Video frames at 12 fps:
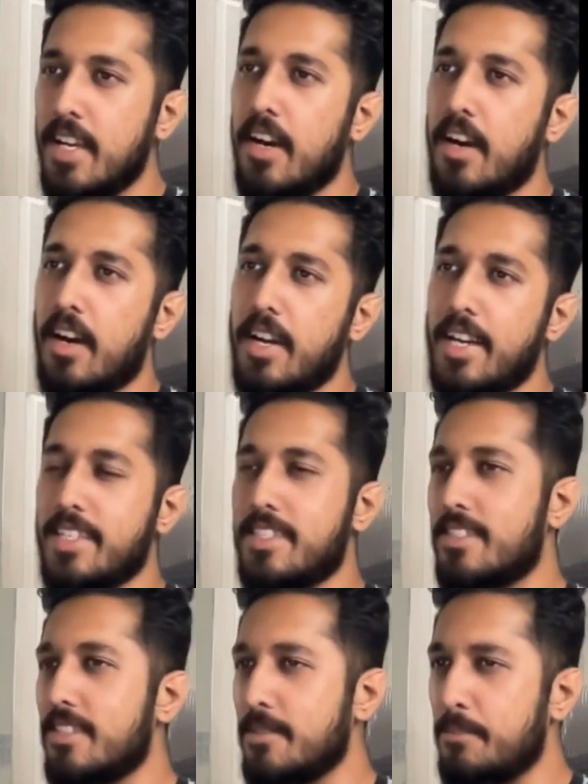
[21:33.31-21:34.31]

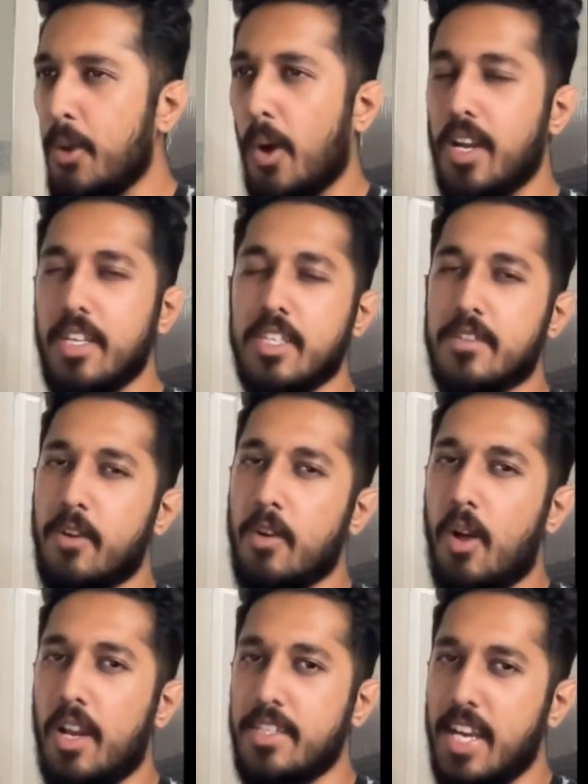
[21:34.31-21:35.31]
It's purely just for
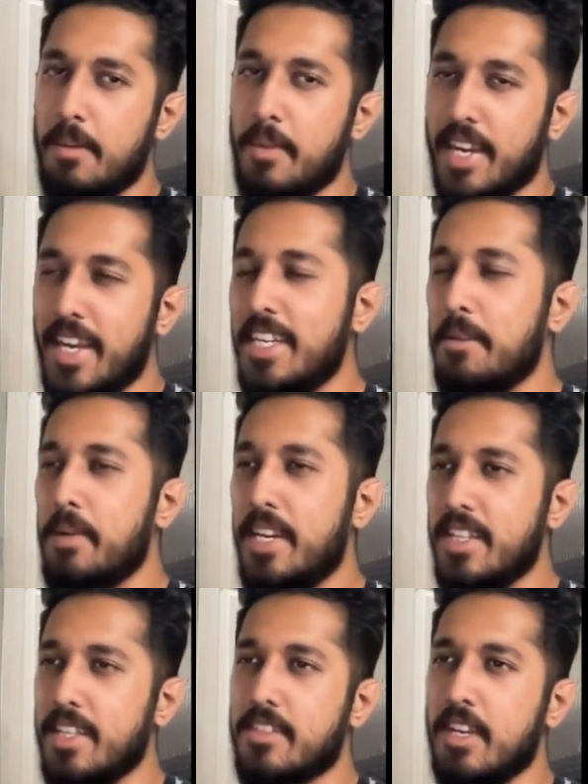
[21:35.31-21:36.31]
knowledge. I am again
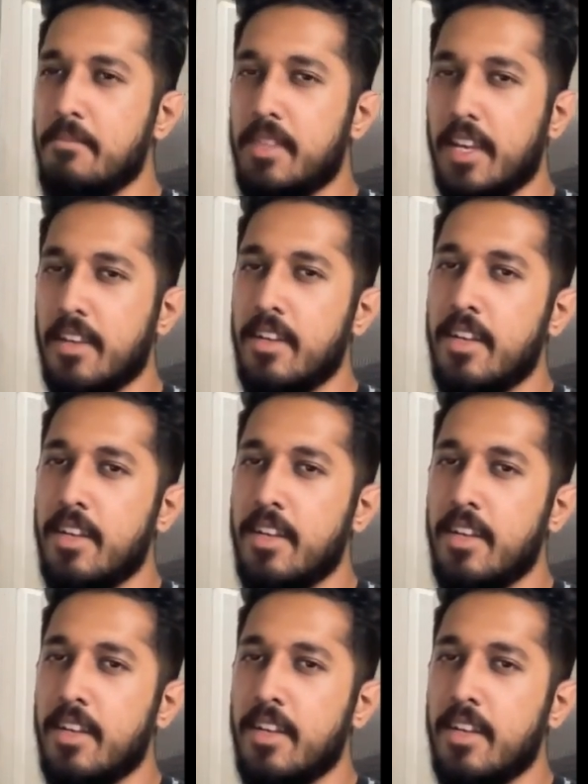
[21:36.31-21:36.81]
repeating the same thing.